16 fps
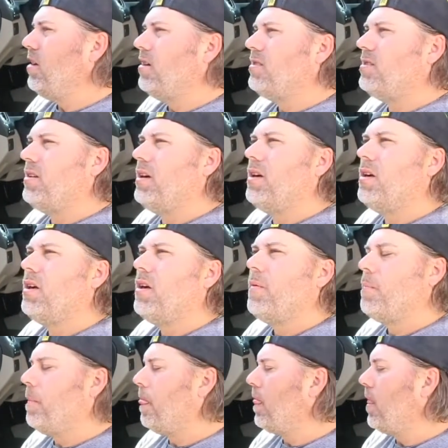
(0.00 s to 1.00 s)
See,
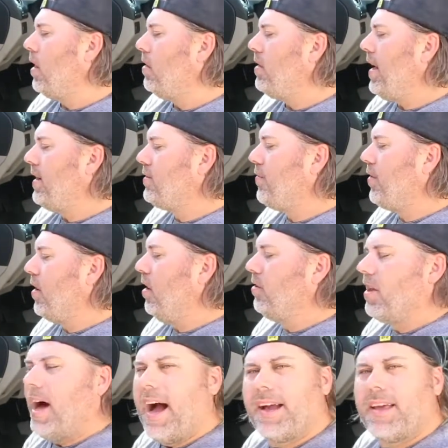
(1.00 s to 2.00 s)
that's for
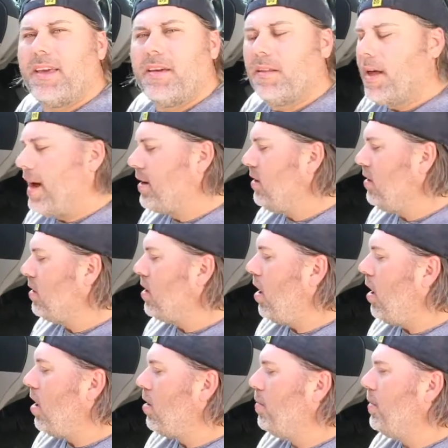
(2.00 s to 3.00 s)
unlocking and locking the
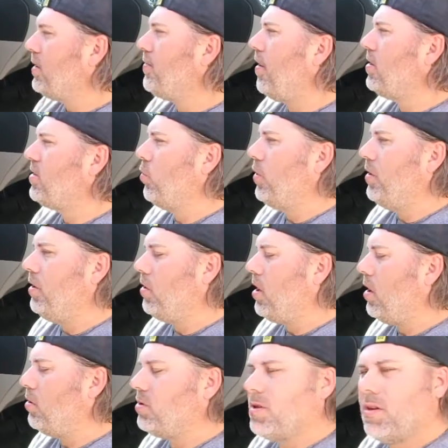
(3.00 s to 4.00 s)
car, but as far as the window
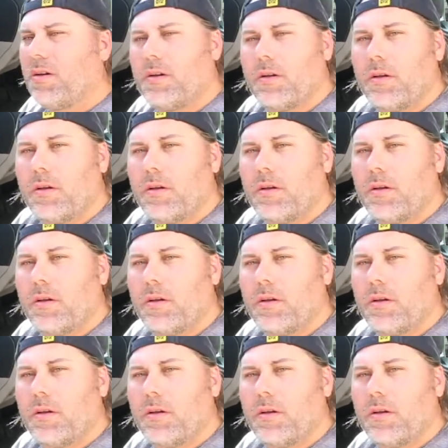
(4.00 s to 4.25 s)
goes,